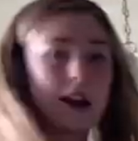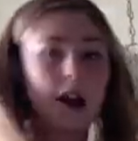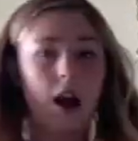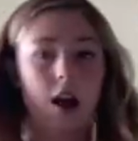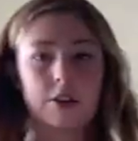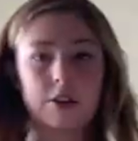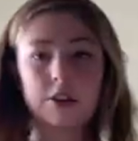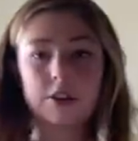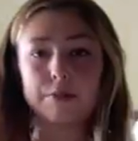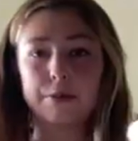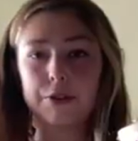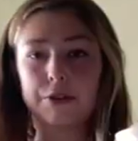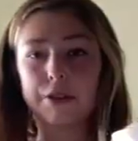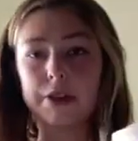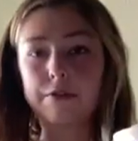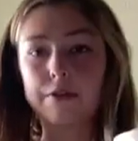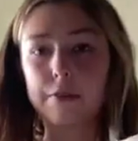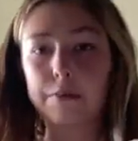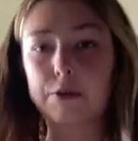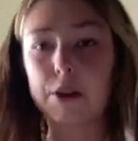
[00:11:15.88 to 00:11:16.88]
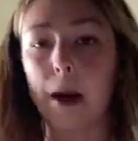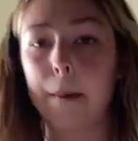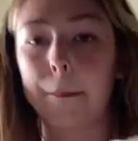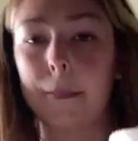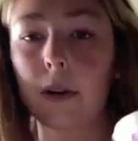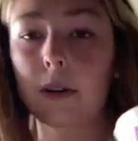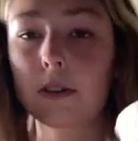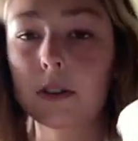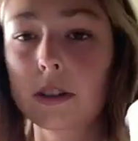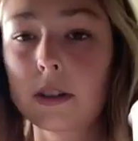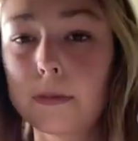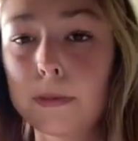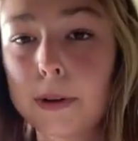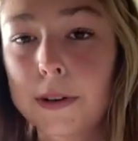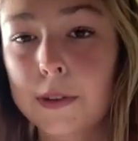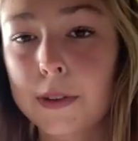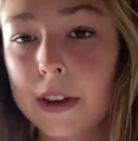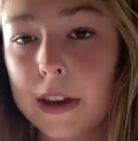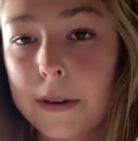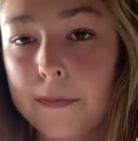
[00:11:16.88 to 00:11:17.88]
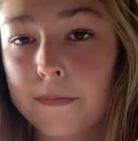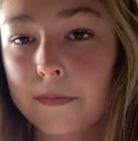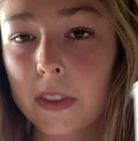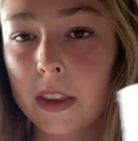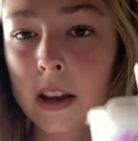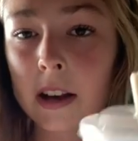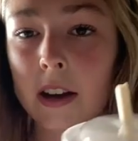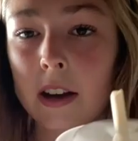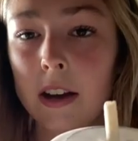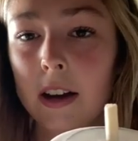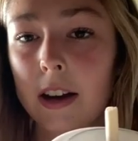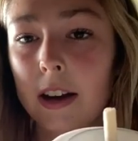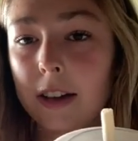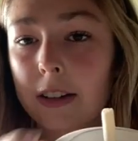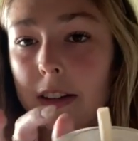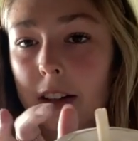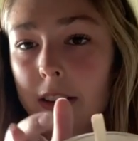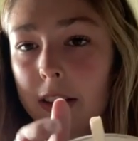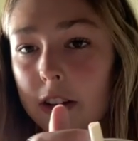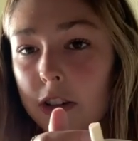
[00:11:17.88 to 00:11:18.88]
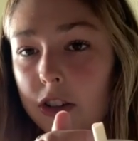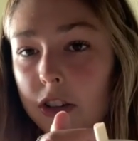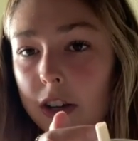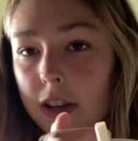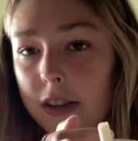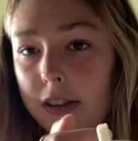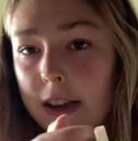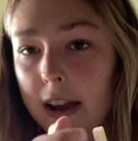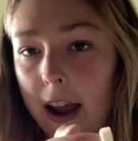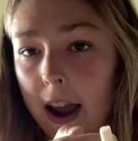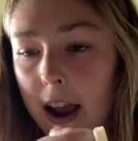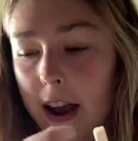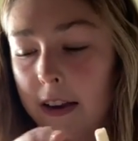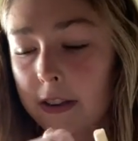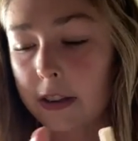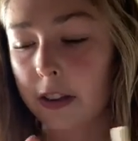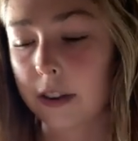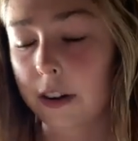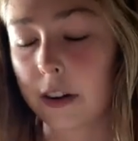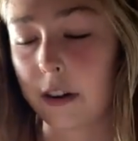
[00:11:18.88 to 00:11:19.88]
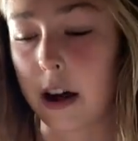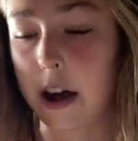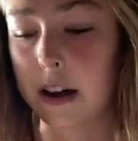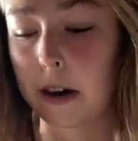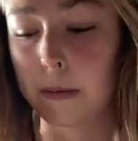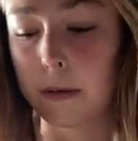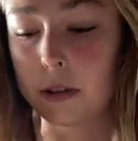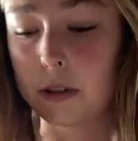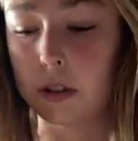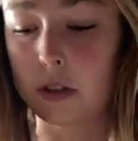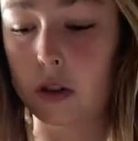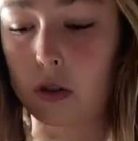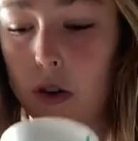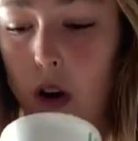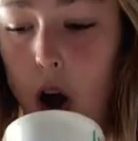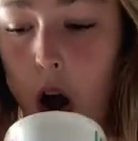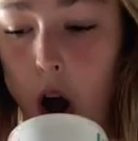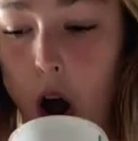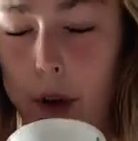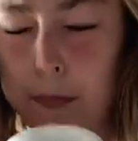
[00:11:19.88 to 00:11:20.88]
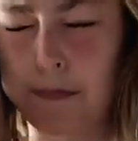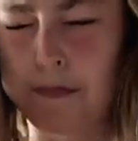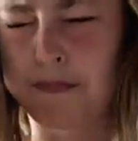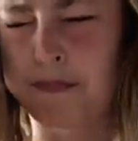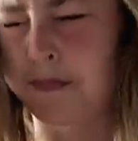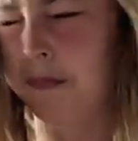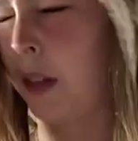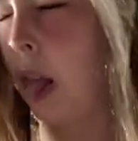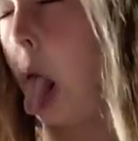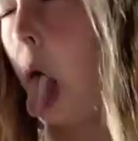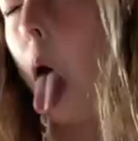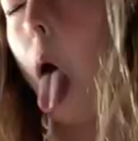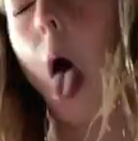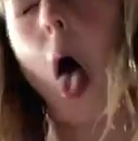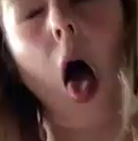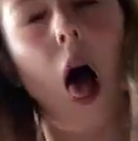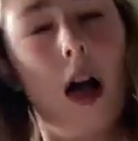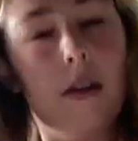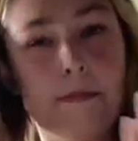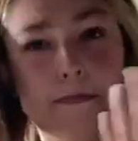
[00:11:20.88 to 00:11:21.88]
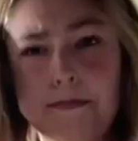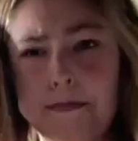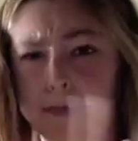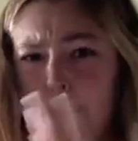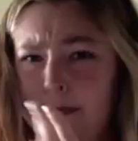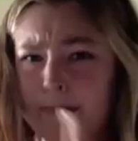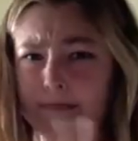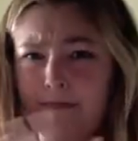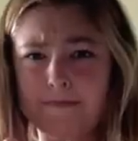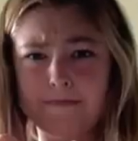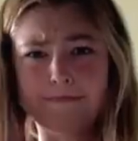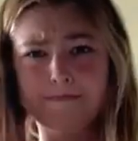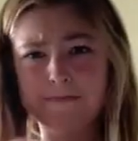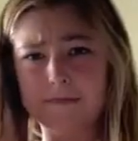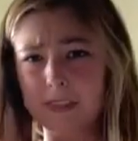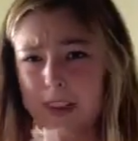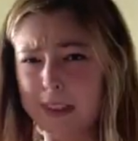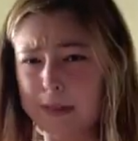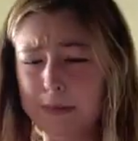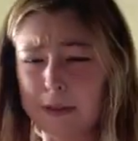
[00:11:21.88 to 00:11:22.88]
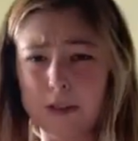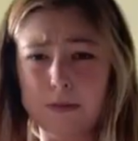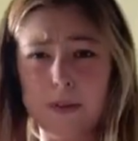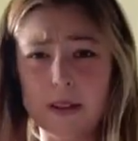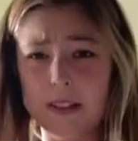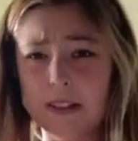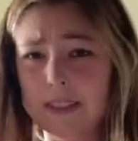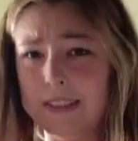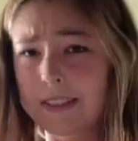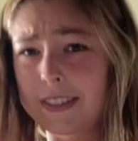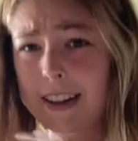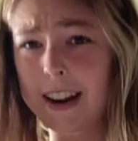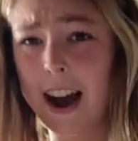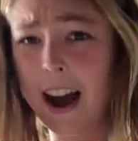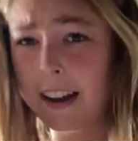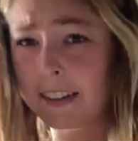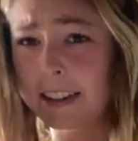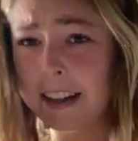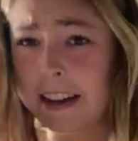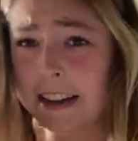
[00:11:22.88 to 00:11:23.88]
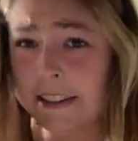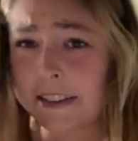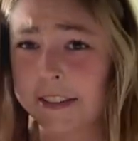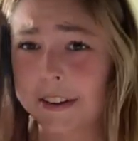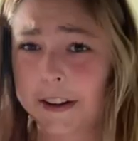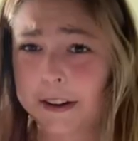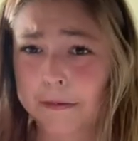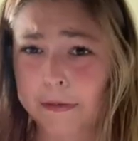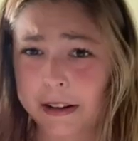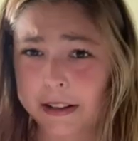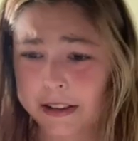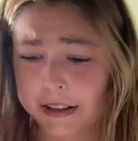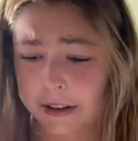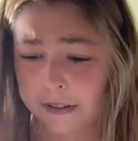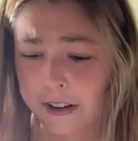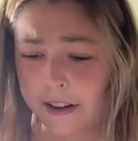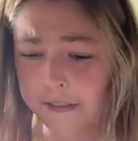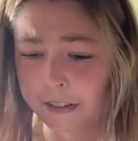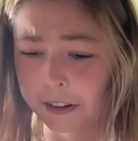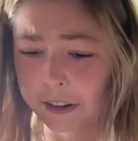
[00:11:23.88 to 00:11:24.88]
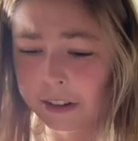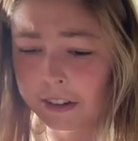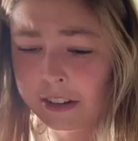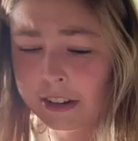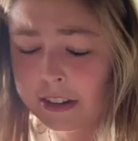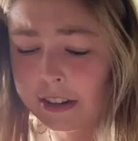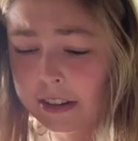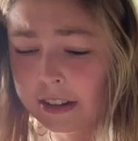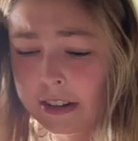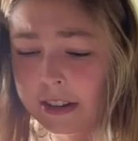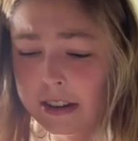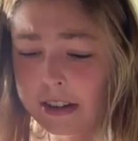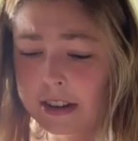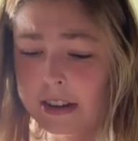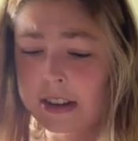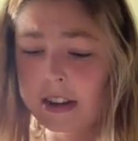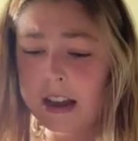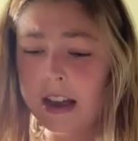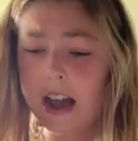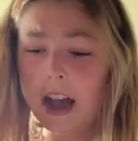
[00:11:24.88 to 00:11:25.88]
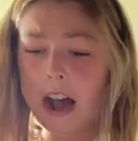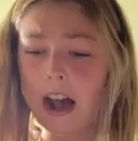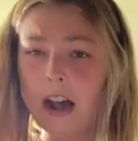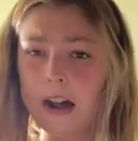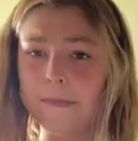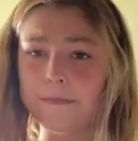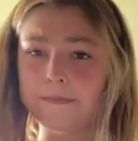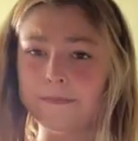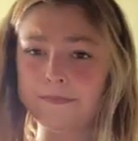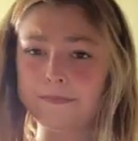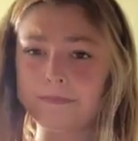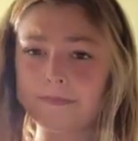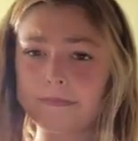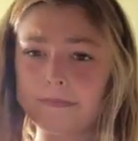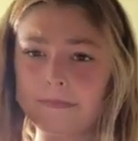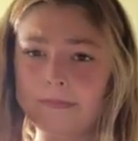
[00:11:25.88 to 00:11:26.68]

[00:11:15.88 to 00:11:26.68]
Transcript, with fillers: got a smoothie from Tropical Smoothie delicious. It has a little edible straw. Ugh. pills do not taste good whatsoever. Um,